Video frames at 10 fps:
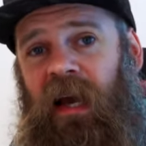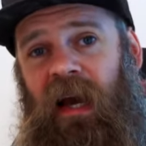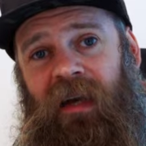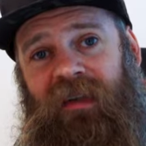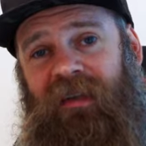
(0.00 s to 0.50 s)

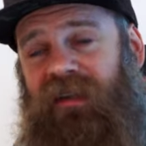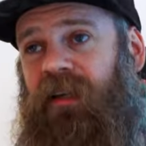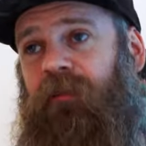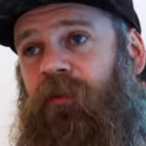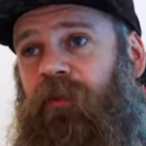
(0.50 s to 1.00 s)
It's
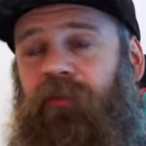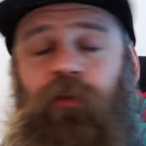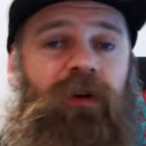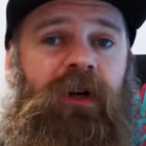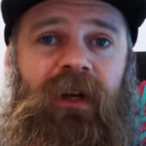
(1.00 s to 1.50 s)
cheap. It's only
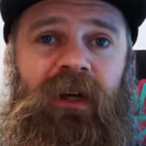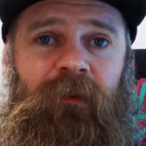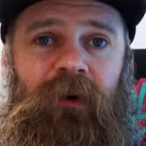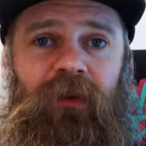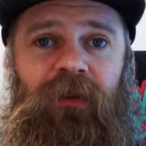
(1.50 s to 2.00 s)
$4.99 a
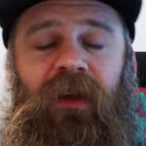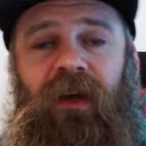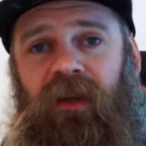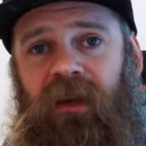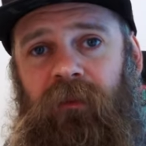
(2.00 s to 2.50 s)
month,
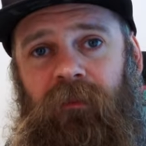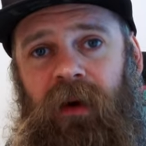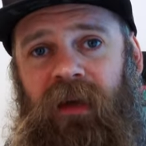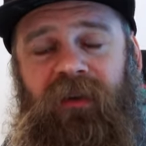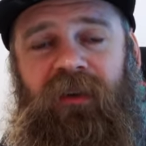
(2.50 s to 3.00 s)
and you get
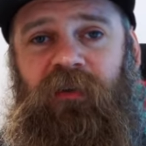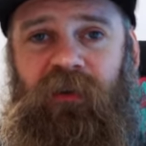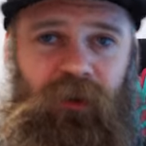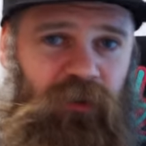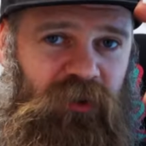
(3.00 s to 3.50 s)
behind the scenes
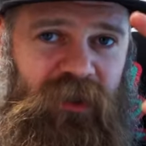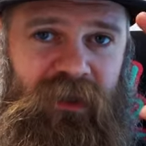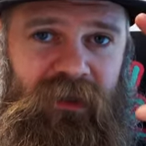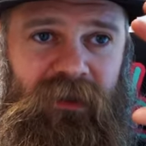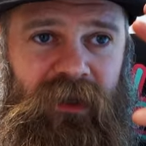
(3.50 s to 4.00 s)
videos. You
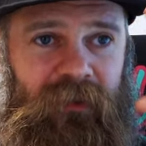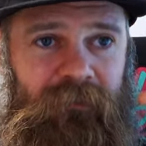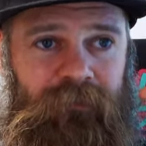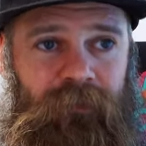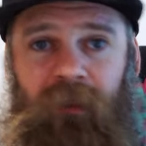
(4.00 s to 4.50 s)
get
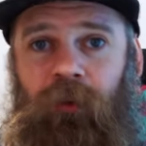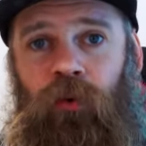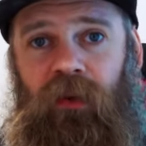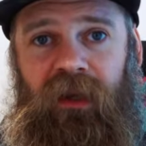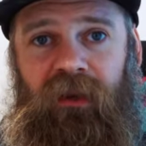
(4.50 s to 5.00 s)
member
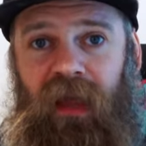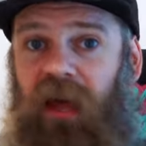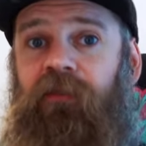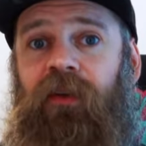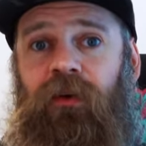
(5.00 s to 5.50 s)
only
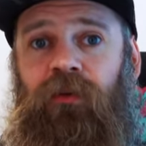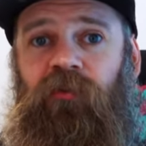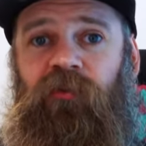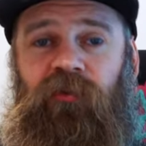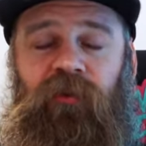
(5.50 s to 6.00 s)
live
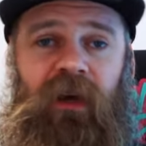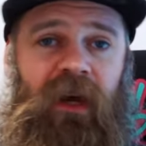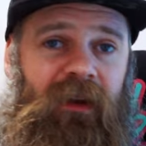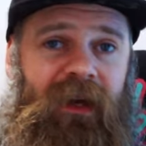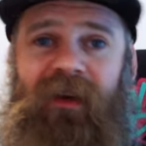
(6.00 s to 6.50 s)
videos,
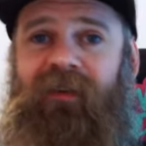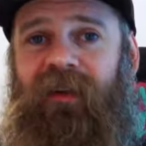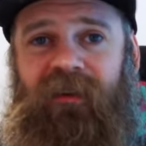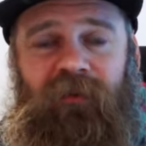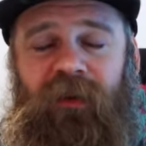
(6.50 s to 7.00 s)
early
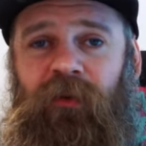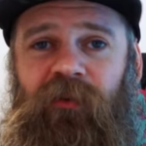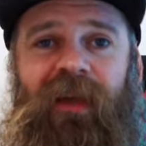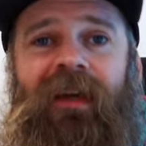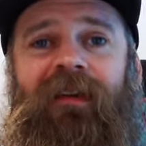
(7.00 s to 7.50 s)
access to
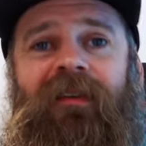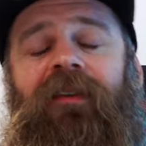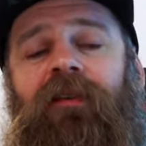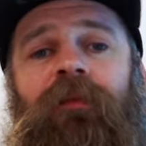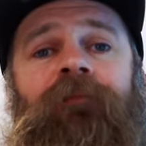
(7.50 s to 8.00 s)
videos, that kind of
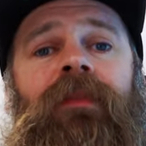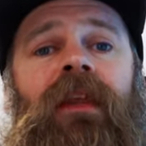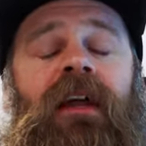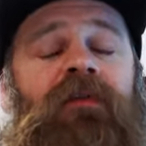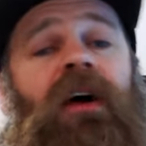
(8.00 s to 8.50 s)
stuff.
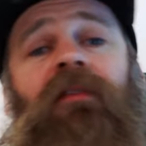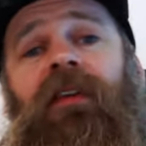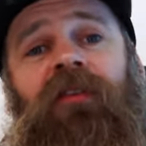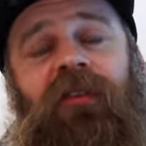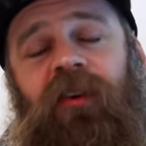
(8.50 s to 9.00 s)
And if you have
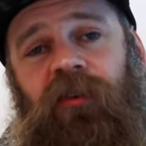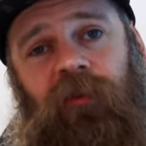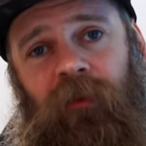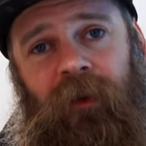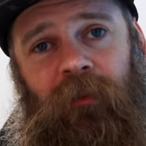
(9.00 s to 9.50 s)
any suggestions
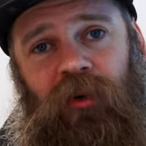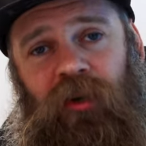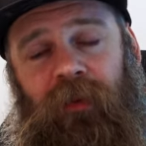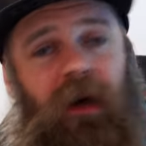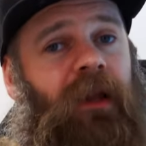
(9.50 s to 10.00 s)
for the
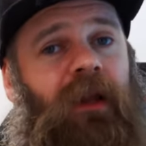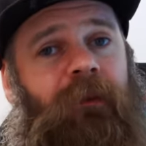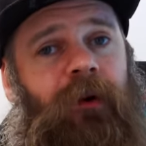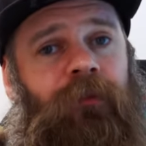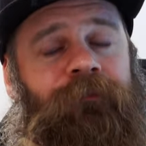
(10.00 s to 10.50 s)
membership, let
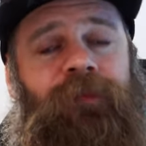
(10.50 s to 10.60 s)
me know.